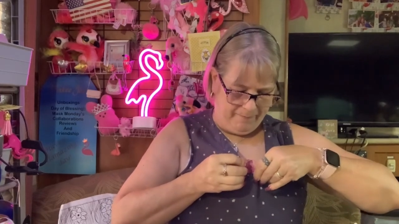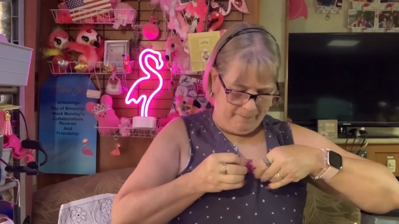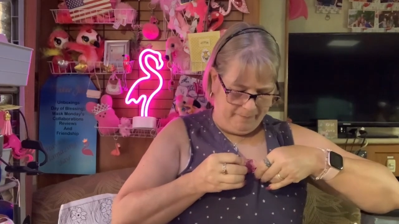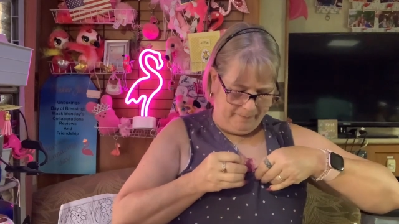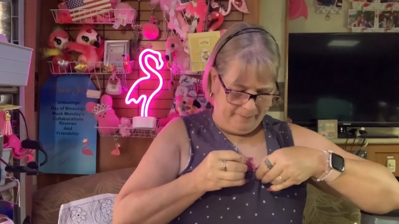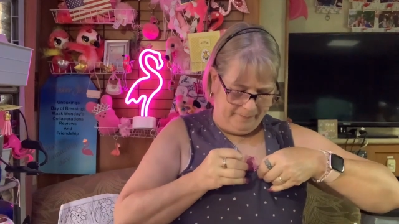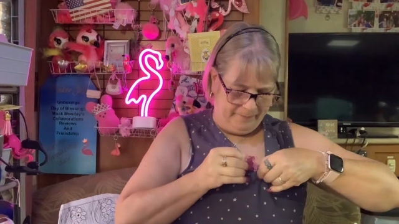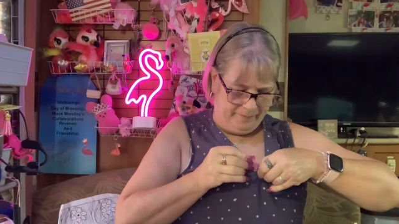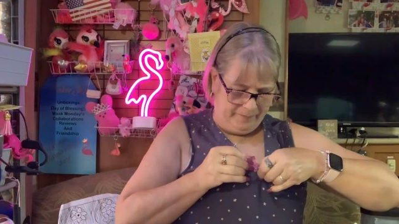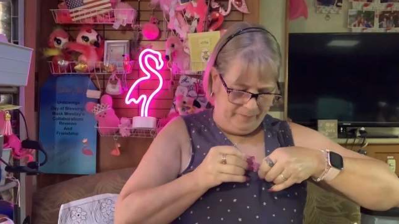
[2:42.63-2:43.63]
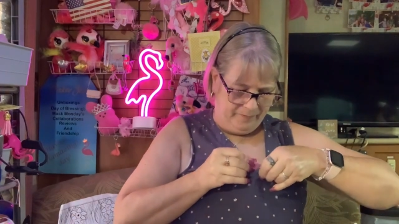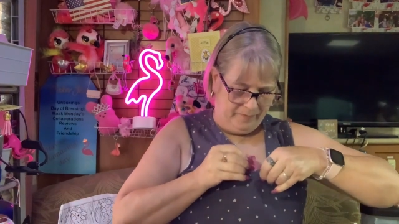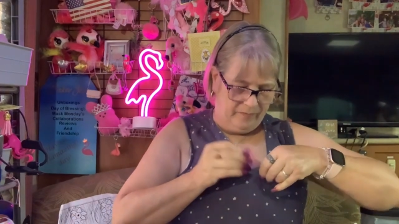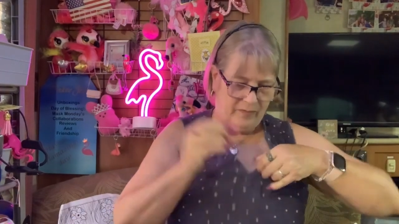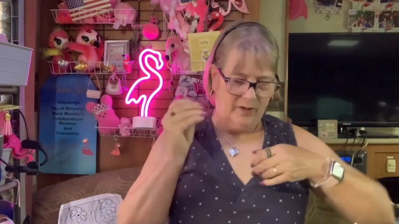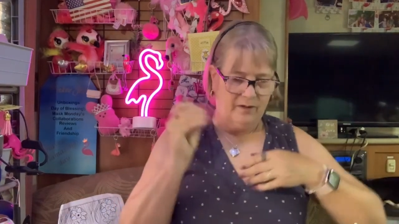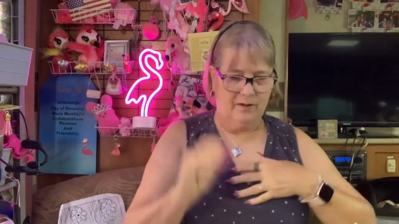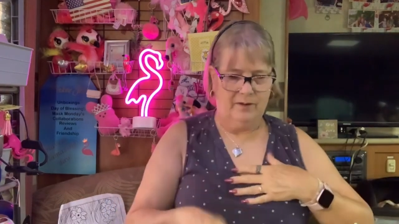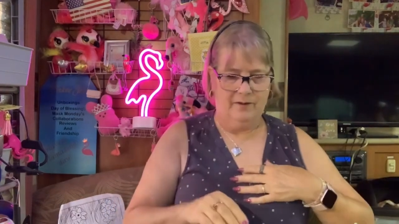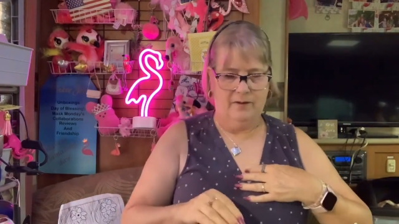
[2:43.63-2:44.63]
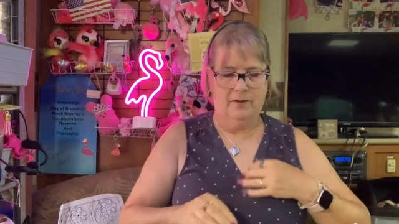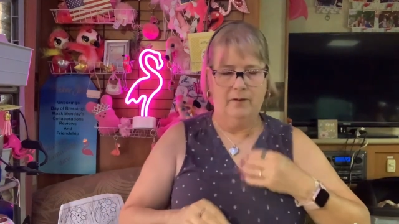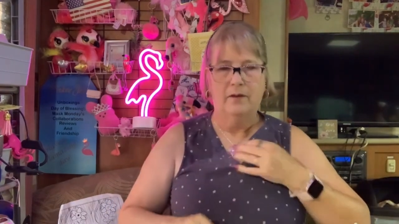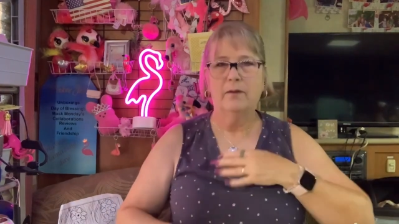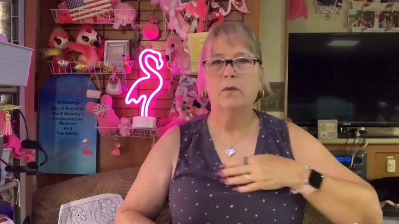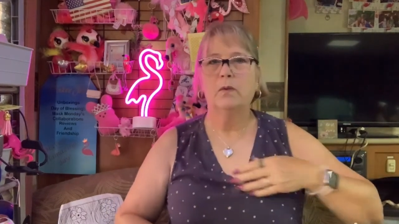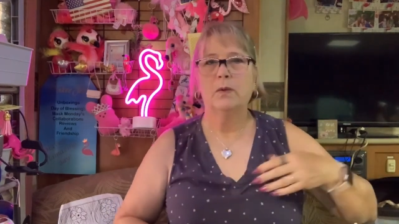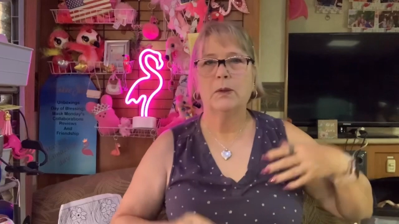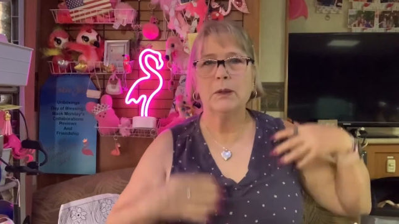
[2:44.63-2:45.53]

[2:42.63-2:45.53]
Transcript: (silence)